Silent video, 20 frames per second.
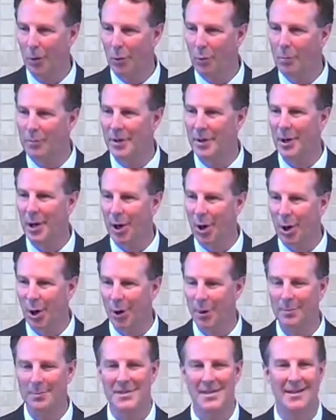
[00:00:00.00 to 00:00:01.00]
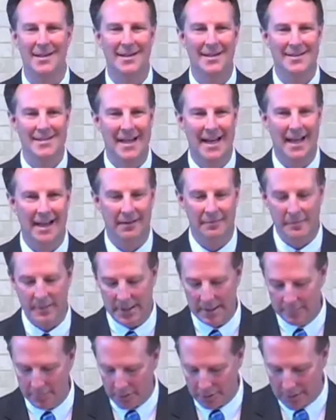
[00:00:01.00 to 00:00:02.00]
open-armed to have
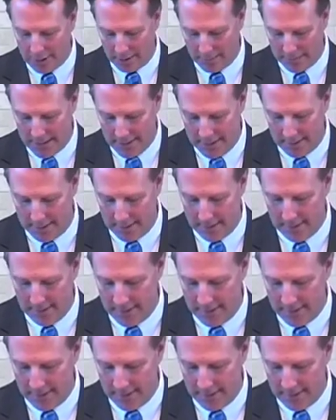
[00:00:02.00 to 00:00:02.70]
people come in.